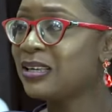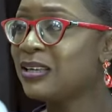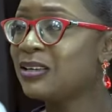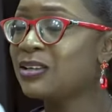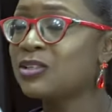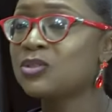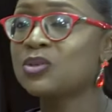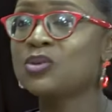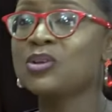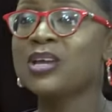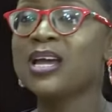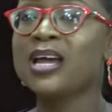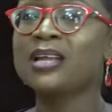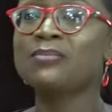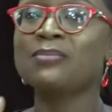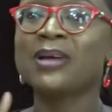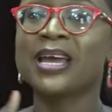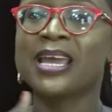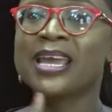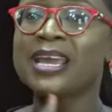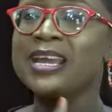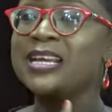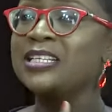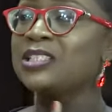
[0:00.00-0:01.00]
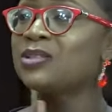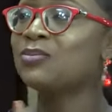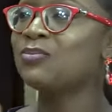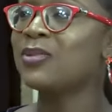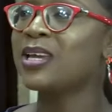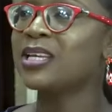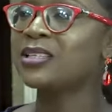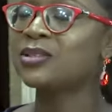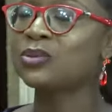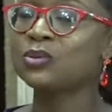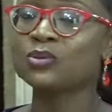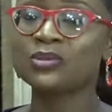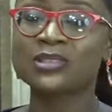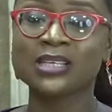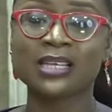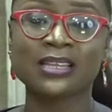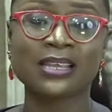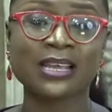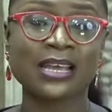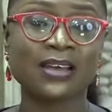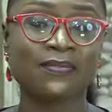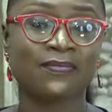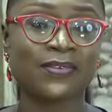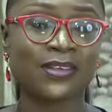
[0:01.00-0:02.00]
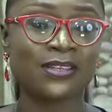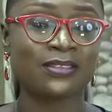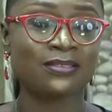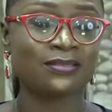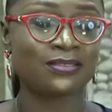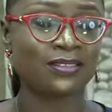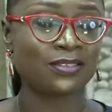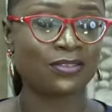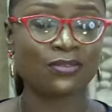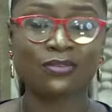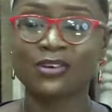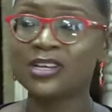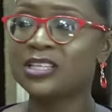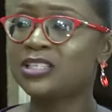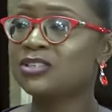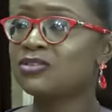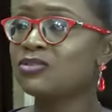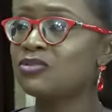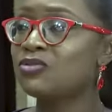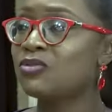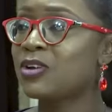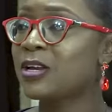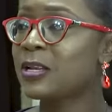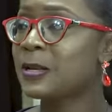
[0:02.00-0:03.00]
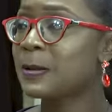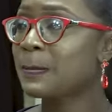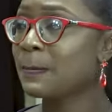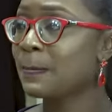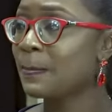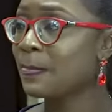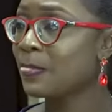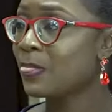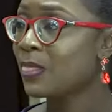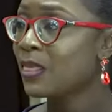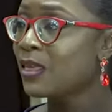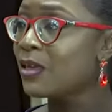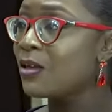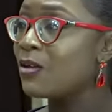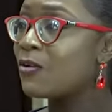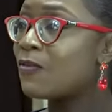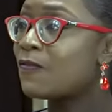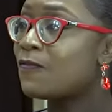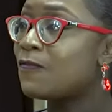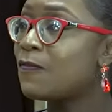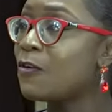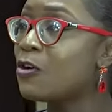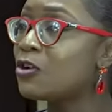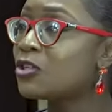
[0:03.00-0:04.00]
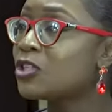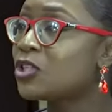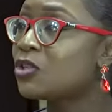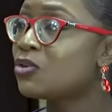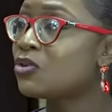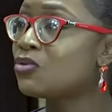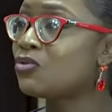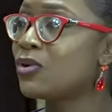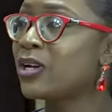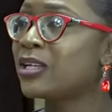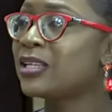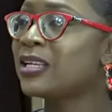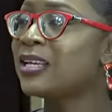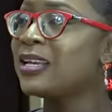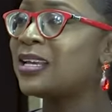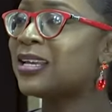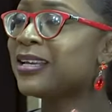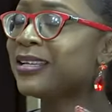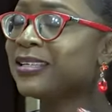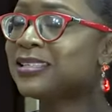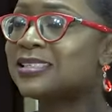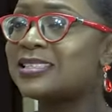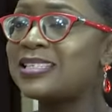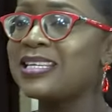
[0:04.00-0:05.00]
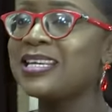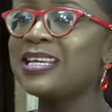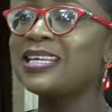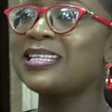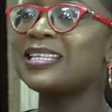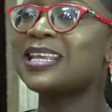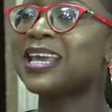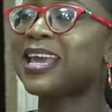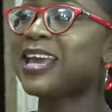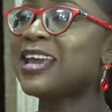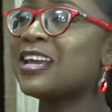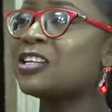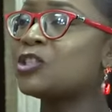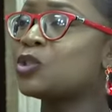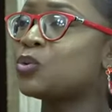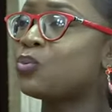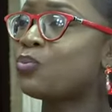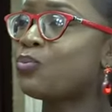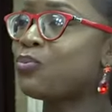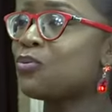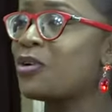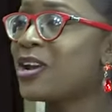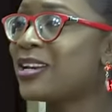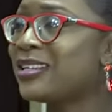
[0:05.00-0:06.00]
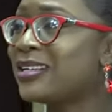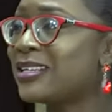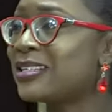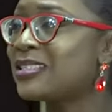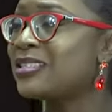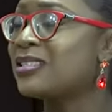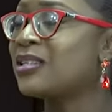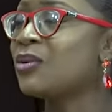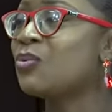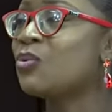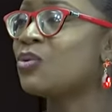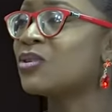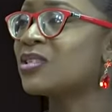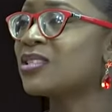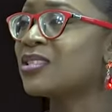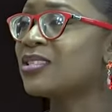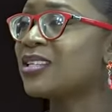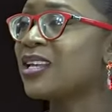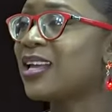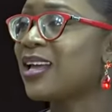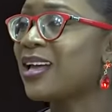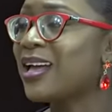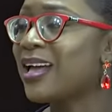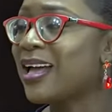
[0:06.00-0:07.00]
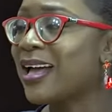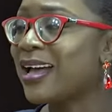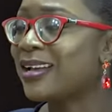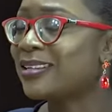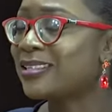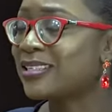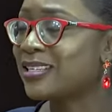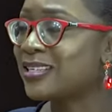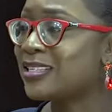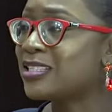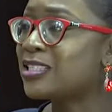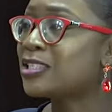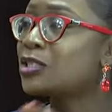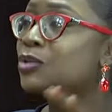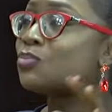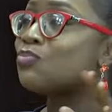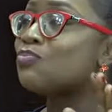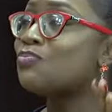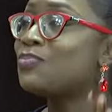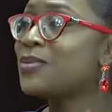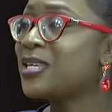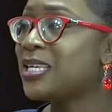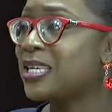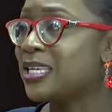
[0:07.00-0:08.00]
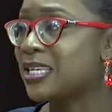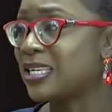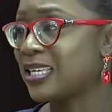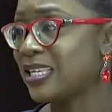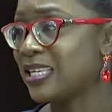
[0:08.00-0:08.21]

So you had my age mates who started having 3 children, 4 children. Teenage pregnancy was at its peak.